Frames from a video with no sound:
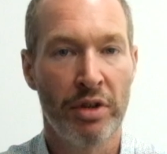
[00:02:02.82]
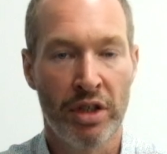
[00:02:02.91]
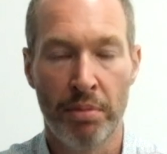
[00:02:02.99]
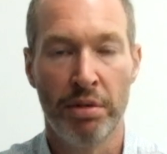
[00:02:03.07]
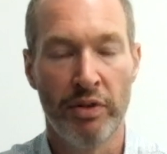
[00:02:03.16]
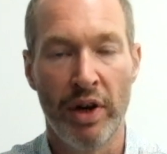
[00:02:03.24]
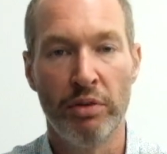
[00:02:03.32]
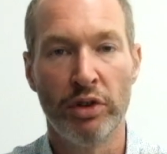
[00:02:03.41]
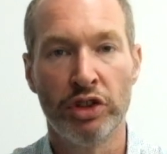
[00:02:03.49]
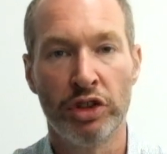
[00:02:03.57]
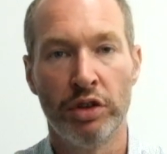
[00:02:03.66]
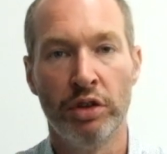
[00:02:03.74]
couple of hours.
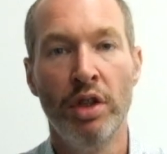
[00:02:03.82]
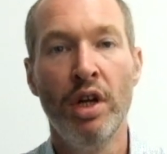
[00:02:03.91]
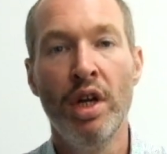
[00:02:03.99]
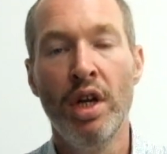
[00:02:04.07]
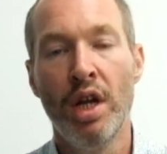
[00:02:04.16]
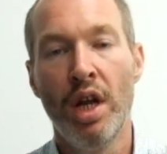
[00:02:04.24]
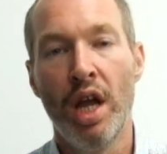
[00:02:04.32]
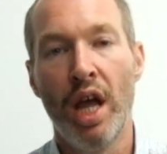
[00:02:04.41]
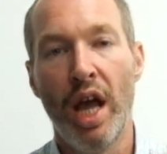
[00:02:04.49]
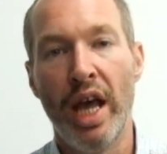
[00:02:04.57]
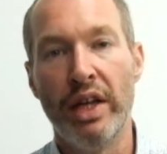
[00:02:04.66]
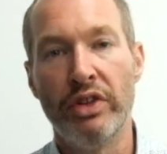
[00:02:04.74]
So
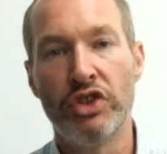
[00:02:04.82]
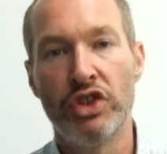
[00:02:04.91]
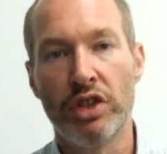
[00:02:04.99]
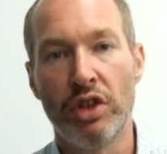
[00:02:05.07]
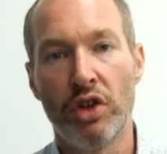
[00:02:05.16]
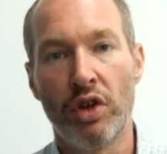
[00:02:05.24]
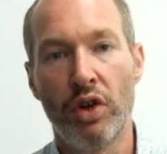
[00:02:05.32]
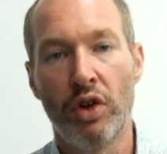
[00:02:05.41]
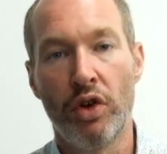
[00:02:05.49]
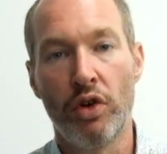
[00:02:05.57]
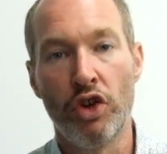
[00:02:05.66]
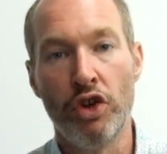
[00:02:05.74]
it's
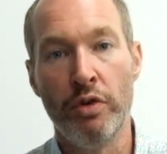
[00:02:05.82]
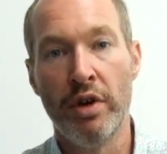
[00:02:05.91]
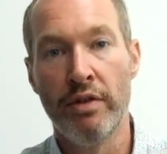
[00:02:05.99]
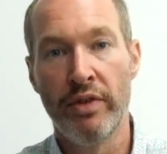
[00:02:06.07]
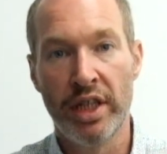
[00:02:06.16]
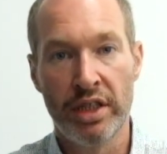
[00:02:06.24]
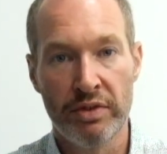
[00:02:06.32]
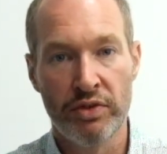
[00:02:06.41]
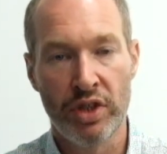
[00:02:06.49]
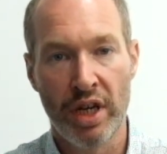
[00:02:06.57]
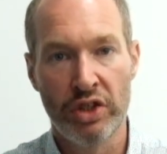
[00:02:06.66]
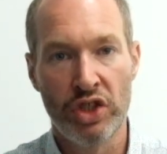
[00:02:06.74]
new innovative
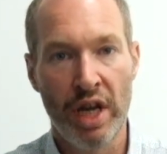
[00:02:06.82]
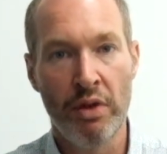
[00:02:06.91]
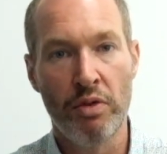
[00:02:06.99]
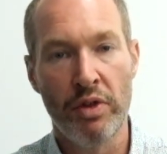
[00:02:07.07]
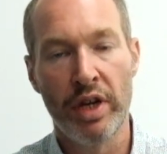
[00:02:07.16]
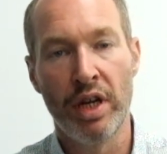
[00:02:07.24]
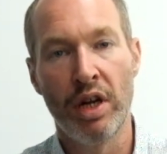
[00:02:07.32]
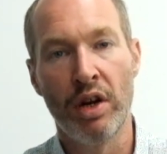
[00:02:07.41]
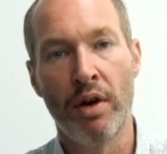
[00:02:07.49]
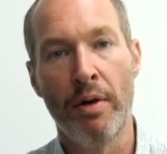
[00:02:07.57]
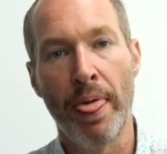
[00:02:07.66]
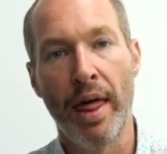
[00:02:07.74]
strategy out
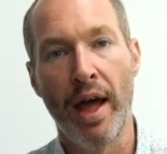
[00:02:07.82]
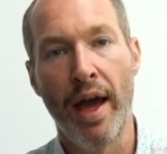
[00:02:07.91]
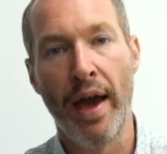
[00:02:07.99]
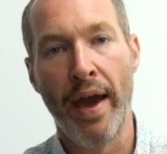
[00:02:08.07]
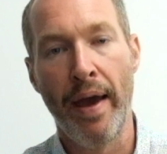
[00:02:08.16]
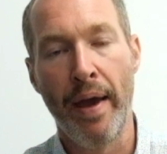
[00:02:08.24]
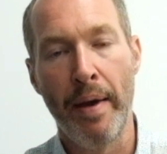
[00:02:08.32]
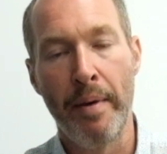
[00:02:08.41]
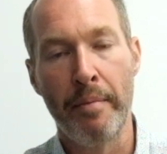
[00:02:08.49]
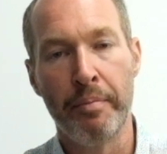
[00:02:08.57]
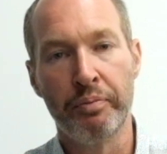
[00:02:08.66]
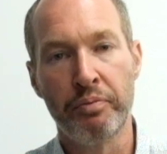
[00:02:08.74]
there,
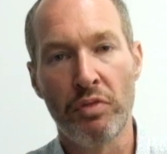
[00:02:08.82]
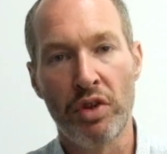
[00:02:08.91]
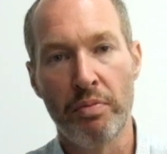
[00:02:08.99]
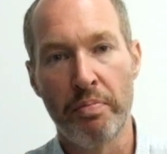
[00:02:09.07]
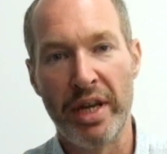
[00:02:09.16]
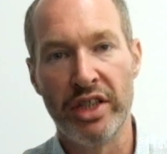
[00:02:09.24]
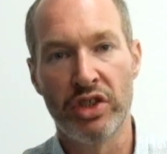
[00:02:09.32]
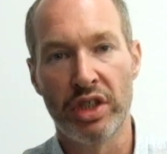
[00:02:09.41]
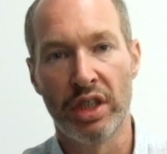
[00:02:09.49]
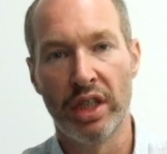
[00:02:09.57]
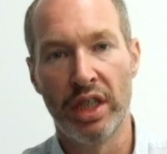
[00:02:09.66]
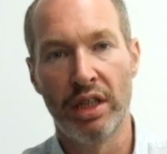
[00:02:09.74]

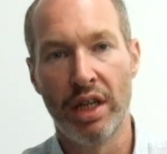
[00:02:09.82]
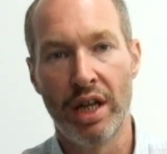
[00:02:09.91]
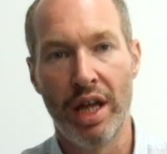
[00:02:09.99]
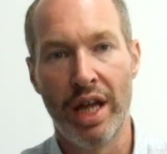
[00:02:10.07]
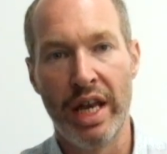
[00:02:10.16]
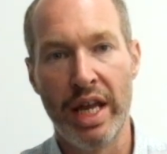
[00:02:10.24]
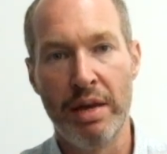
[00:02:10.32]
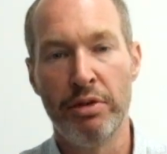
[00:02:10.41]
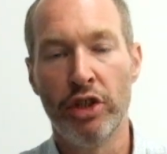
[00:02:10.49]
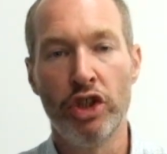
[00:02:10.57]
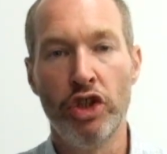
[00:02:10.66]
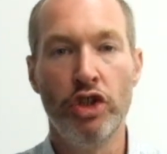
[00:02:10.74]
basically
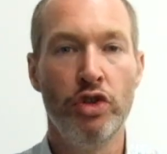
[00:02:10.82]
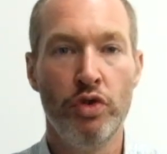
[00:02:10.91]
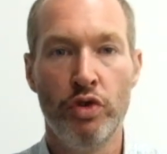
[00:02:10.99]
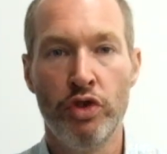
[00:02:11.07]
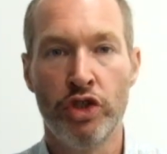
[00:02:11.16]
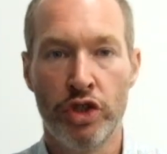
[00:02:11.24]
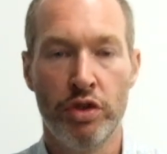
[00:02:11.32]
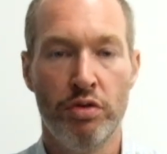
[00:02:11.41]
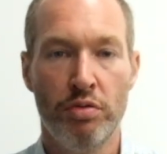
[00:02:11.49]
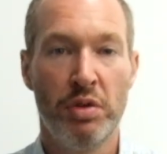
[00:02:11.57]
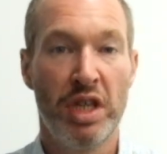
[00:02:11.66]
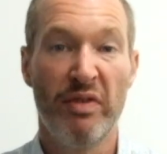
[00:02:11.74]
enabling you to
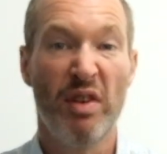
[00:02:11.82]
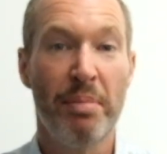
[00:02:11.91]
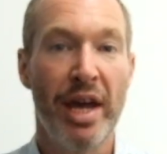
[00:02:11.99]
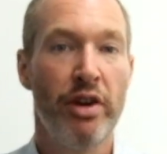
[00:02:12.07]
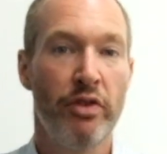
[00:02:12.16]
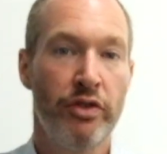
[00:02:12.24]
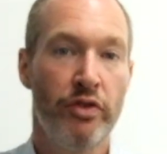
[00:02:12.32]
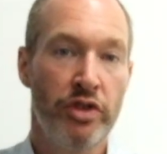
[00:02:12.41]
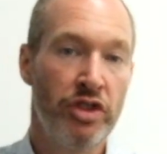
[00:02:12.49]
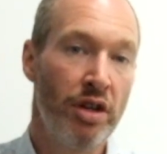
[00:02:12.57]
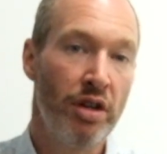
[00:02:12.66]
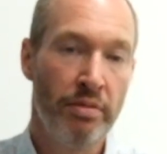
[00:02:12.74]
give a better
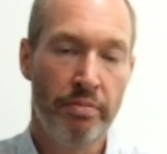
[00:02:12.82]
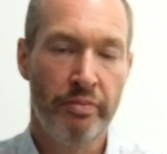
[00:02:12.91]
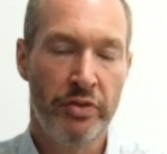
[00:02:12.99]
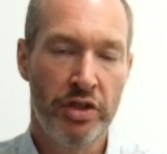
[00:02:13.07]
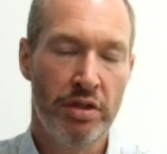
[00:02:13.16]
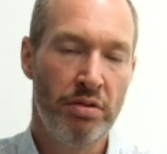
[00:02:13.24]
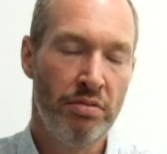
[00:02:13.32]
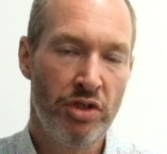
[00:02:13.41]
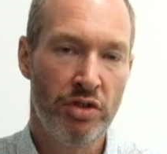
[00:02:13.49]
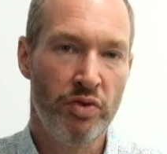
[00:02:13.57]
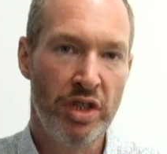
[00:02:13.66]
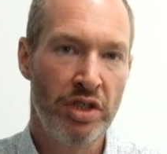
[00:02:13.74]
return to
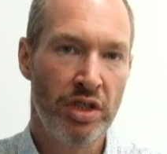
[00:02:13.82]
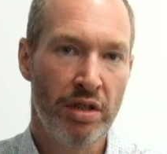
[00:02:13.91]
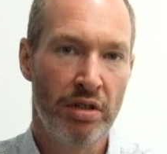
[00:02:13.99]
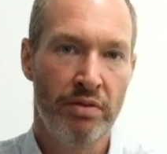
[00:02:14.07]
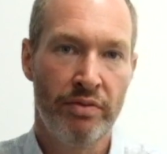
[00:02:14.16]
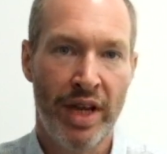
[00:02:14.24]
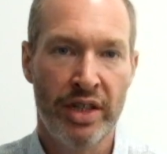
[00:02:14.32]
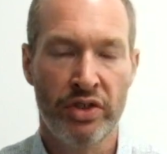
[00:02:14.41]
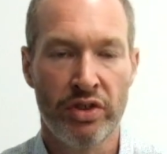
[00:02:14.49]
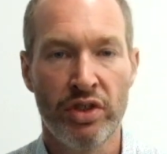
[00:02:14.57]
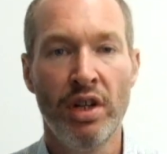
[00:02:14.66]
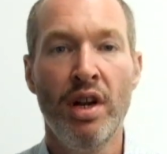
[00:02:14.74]
retail
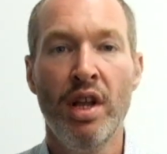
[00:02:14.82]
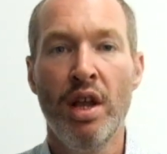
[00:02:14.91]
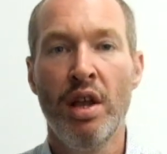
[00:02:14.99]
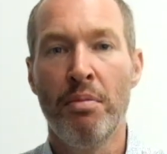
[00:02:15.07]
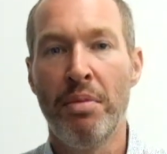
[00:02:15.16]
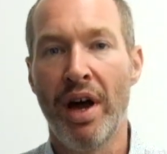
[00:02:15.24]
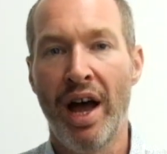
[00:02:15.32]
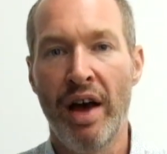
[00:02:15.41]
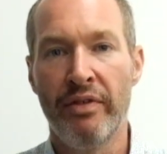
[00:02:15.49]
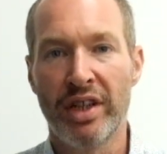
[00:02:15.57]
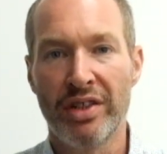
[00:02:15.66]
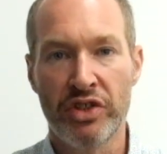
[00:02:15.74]
investors, but
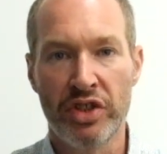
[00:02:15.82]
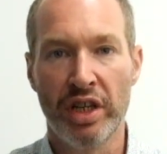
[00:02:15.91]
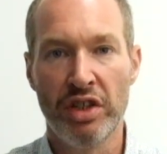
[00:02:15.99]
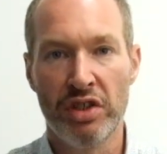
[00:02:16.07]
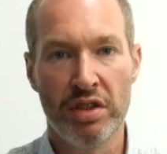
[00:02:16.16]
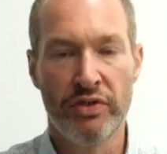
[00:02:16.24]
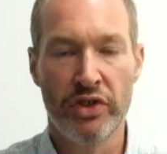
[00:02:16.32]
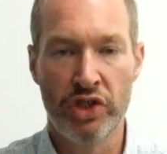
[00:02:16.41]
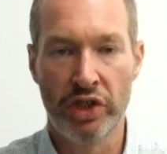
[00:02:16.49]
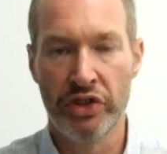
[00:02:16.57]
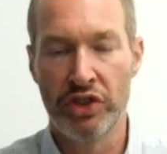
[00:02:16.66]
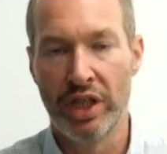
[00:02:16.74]
having a site to
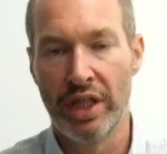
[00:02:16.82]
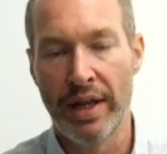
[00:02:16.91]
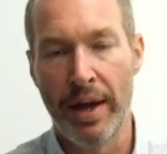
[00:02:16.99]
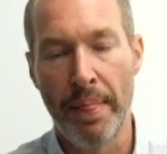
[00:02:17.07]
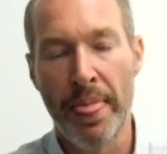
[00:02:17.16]
facilitate that.